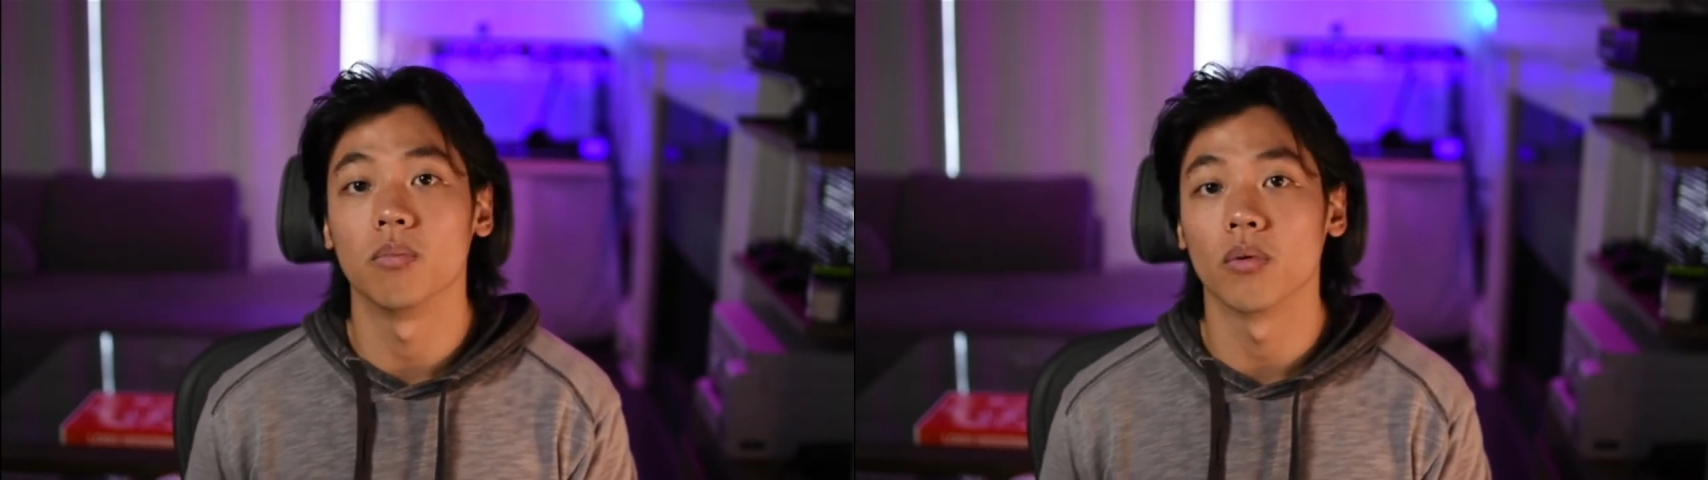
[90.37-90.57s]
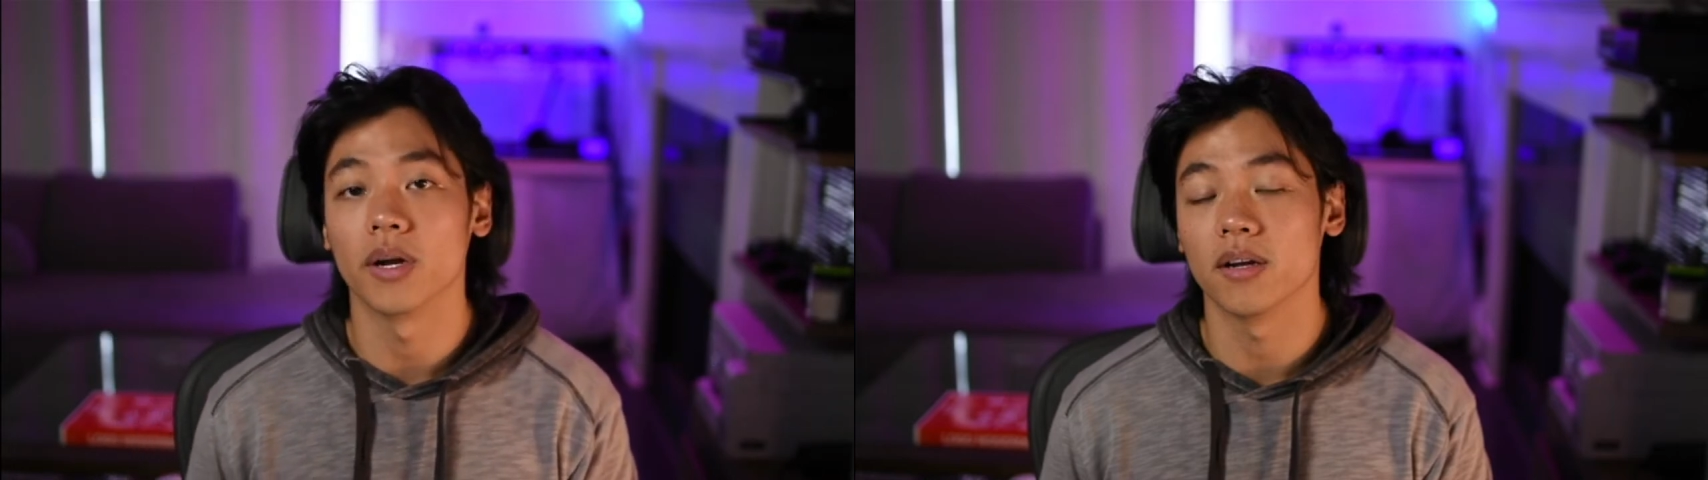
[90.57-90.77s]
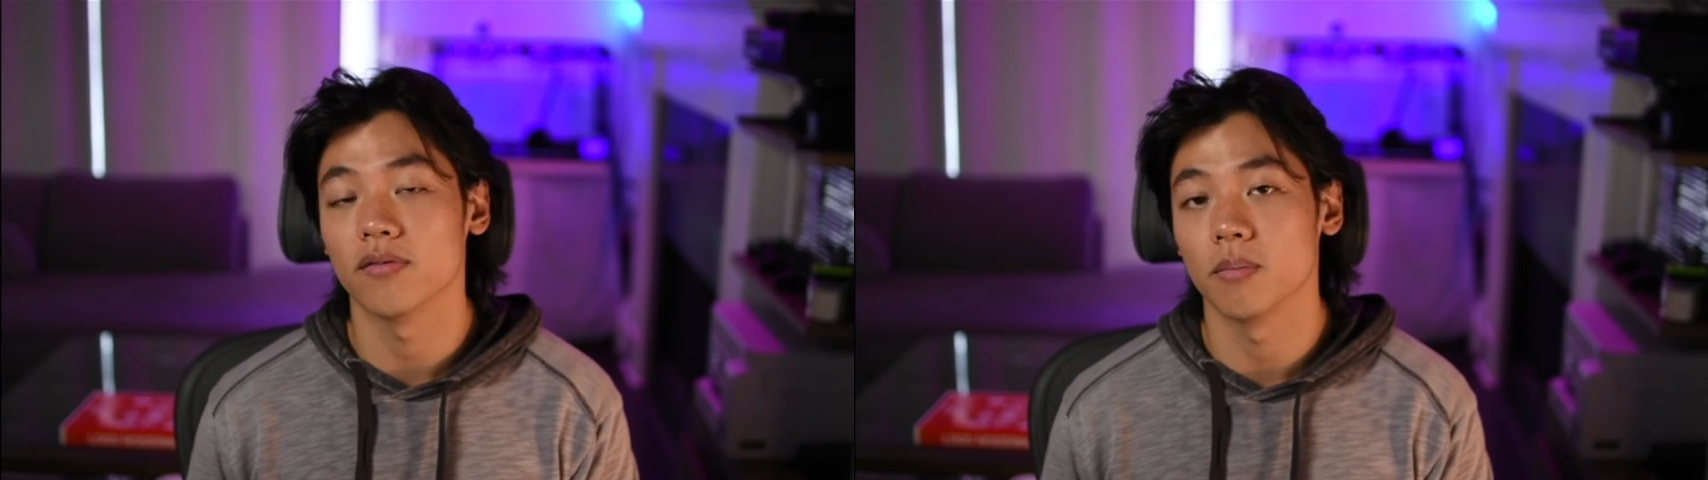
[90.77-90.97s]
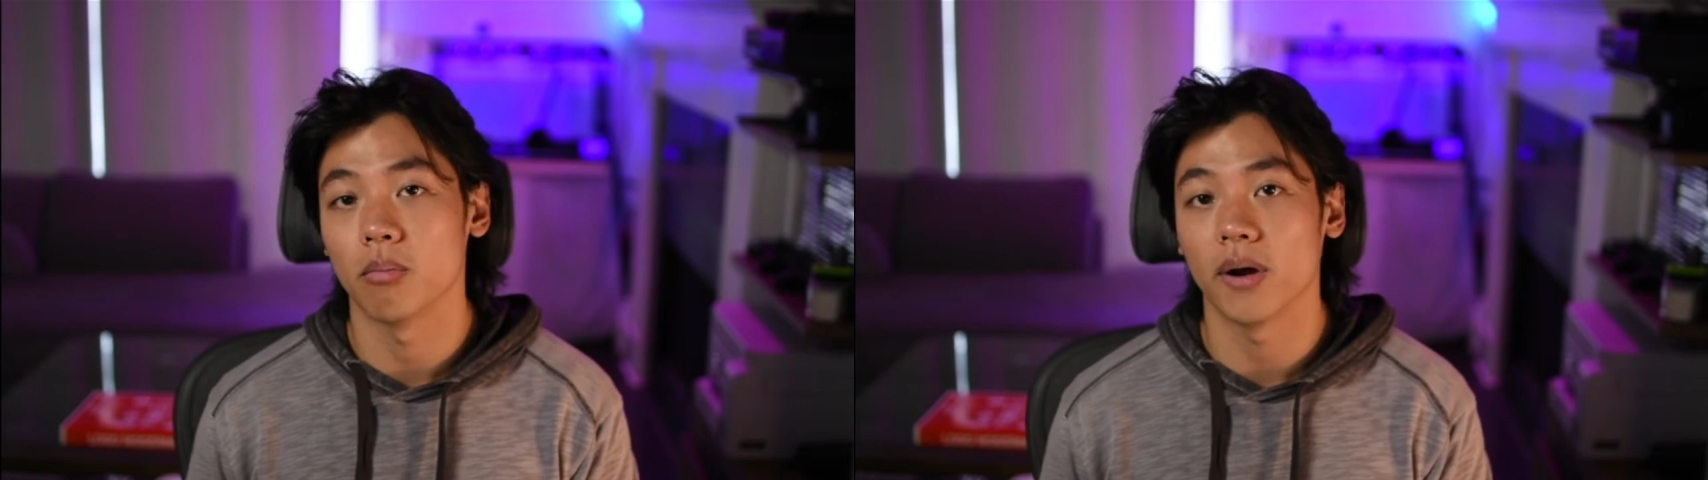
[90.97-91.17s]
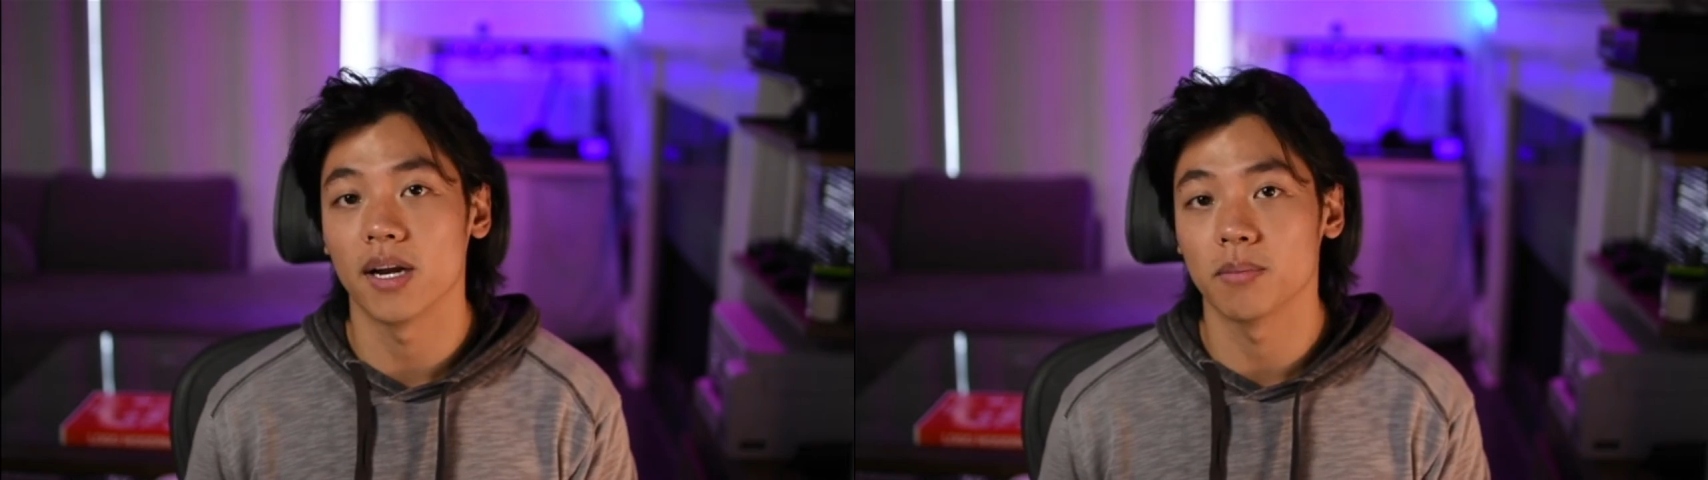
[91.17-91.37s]
bring from a
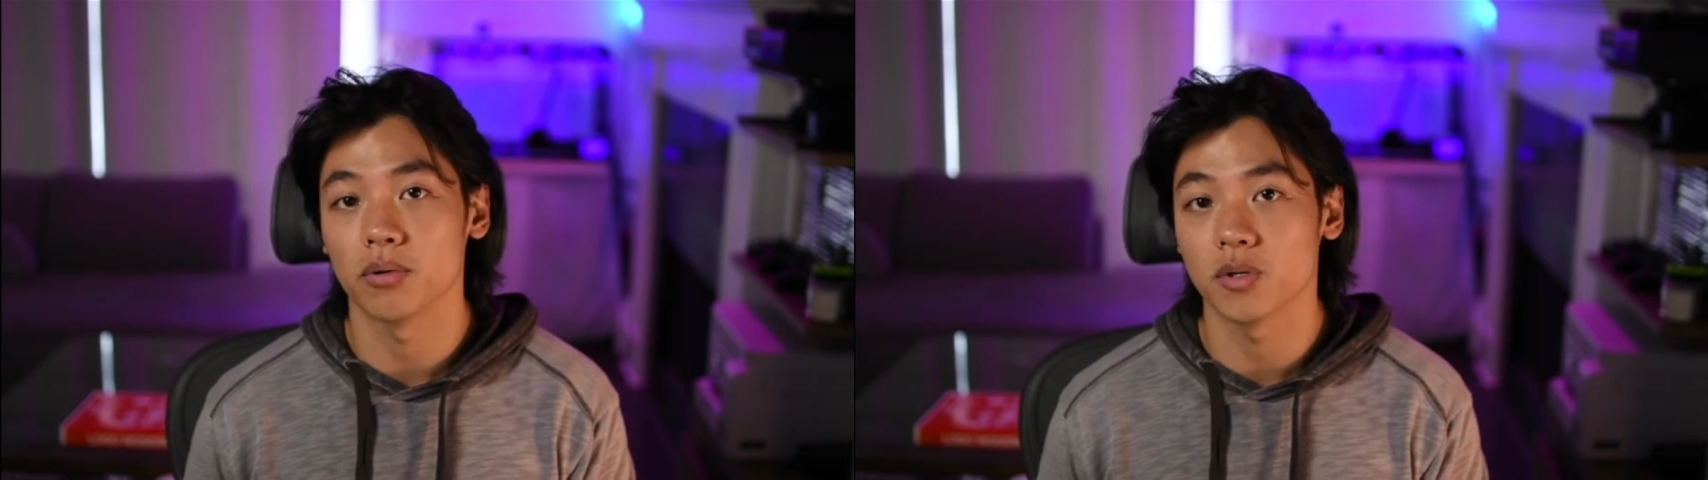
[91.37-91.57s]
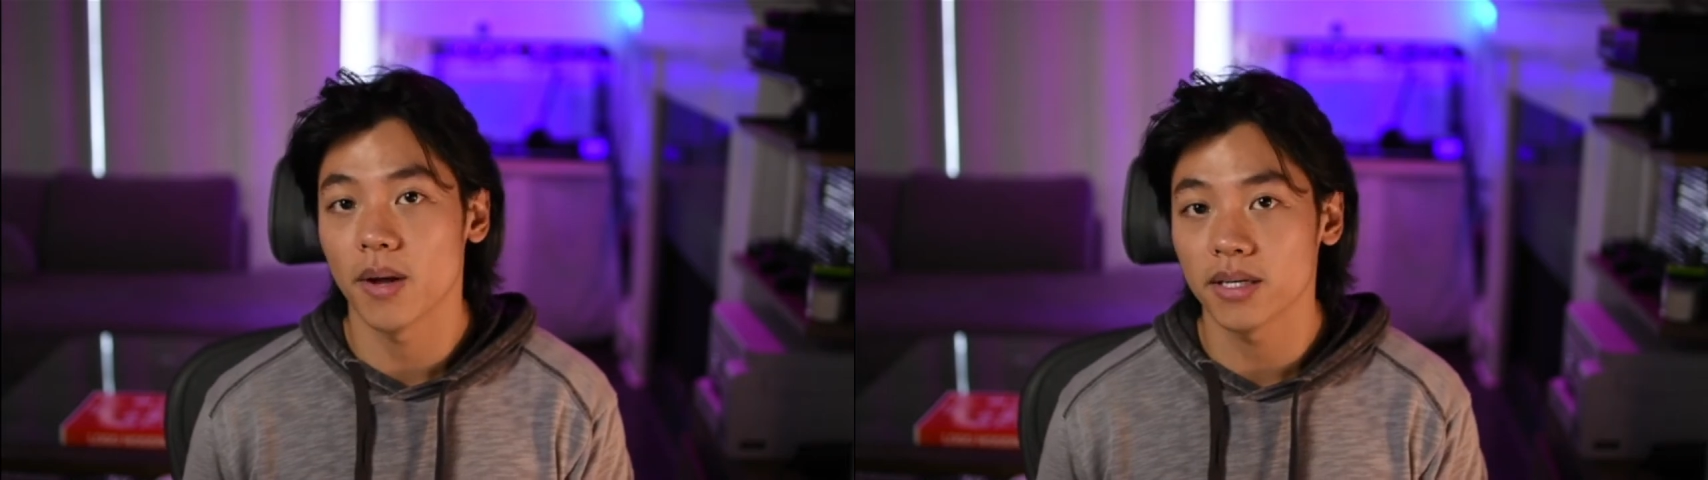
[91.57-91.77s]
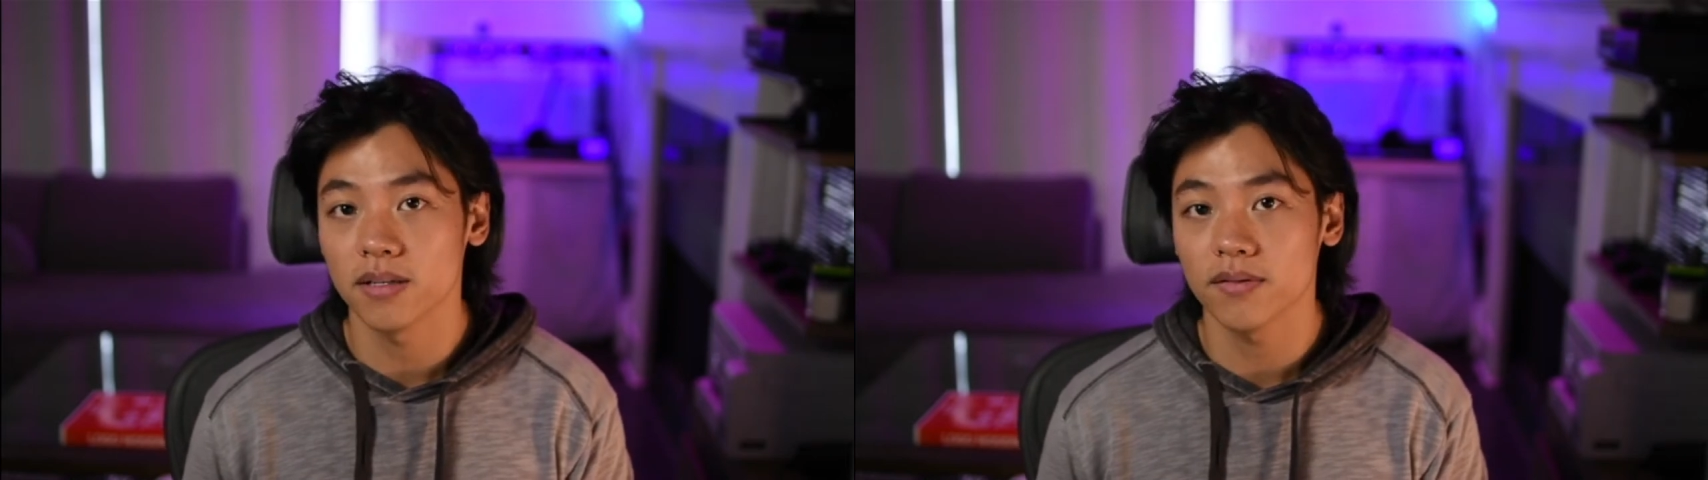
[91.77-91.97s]
branding perspective.